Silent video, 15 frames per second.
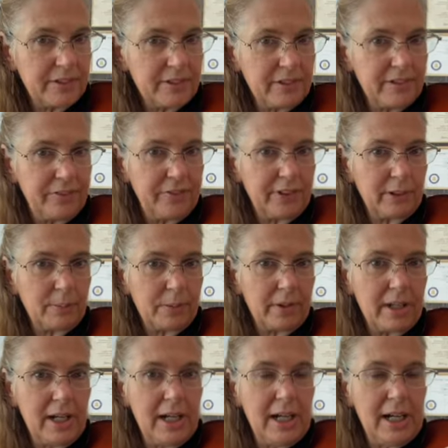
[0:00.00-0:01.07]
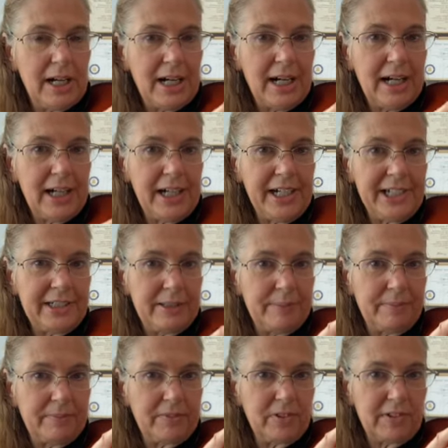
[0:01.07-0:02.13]
and the fingerboard. I
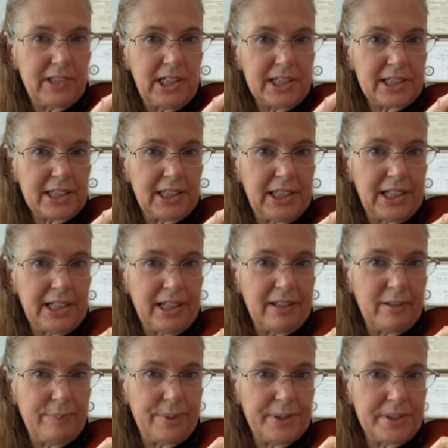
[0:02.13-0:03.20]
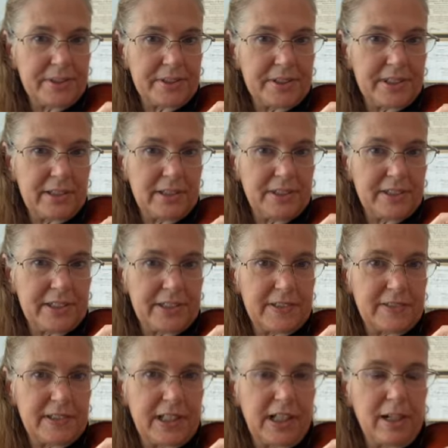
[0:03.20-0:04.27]
am just letting the bow sit on the
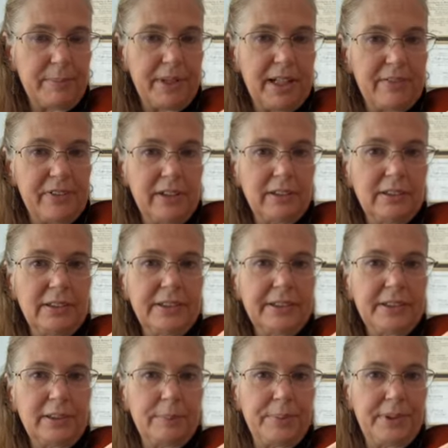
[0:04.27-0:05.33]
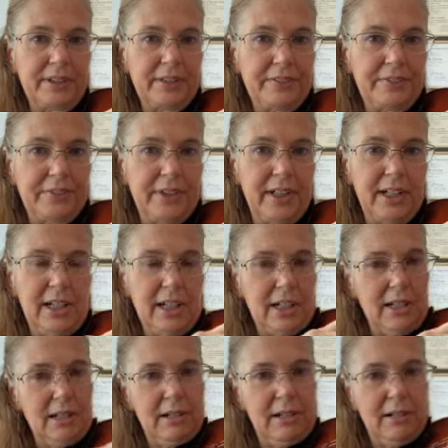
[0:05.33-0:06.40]
string. I'm giving a little bit of
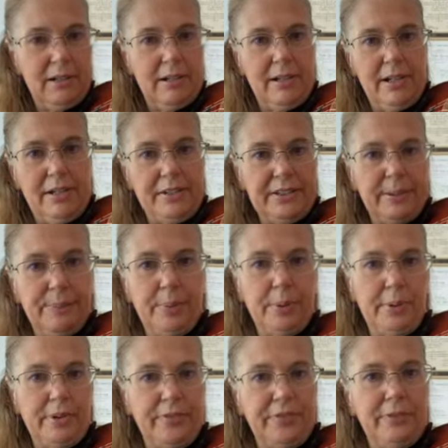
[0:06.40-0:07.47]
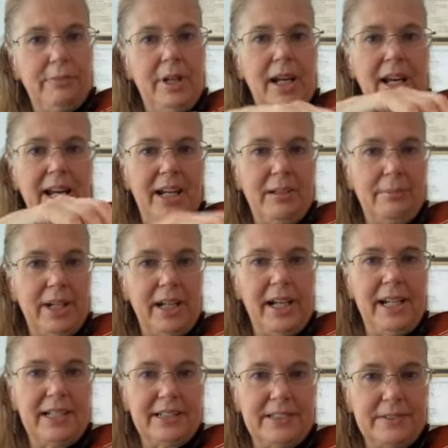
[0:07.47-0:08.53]
support from my hand. My
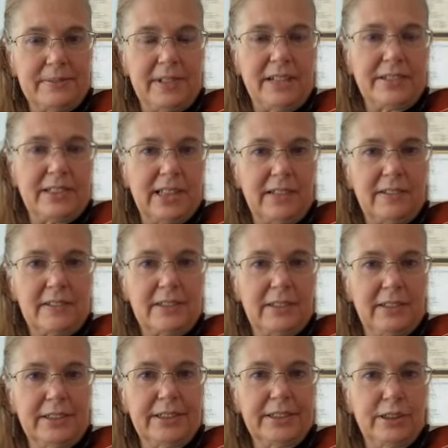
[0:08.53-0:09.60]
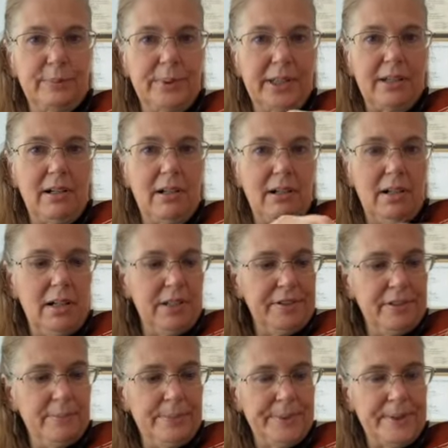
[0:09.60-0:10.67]
hand is resting just a little bit on
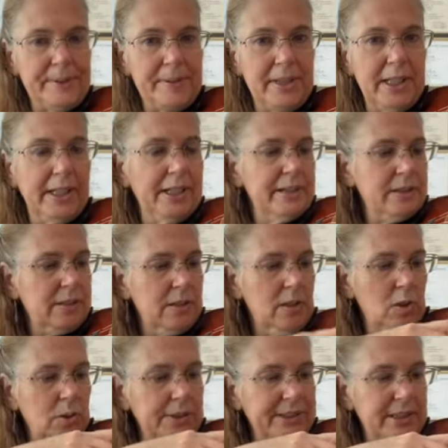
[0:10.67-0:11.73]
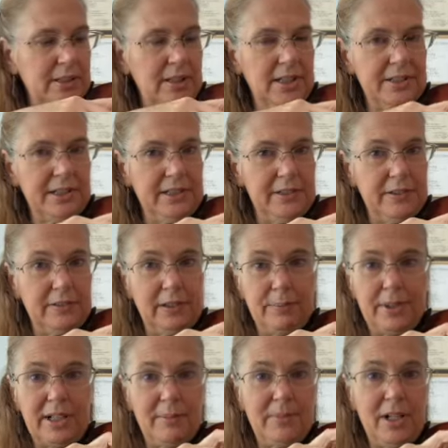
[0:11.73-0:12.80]
the bow to hold it onto the string,
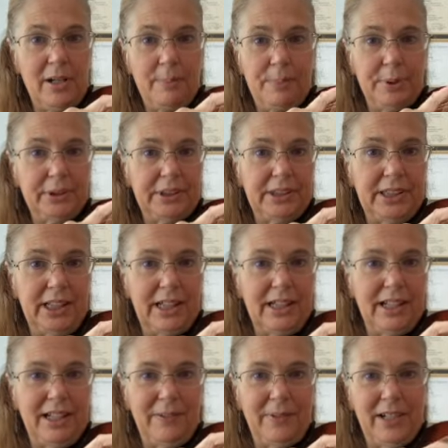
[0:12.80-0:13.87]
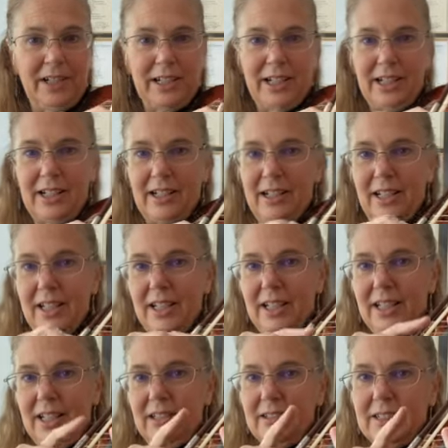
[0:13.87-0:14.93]
but I'm not pushing it anyway, and I can
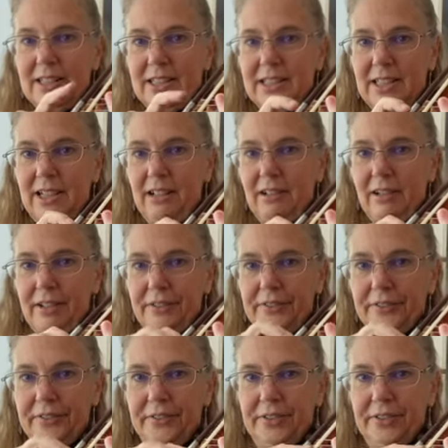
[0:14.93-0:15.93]
easily take off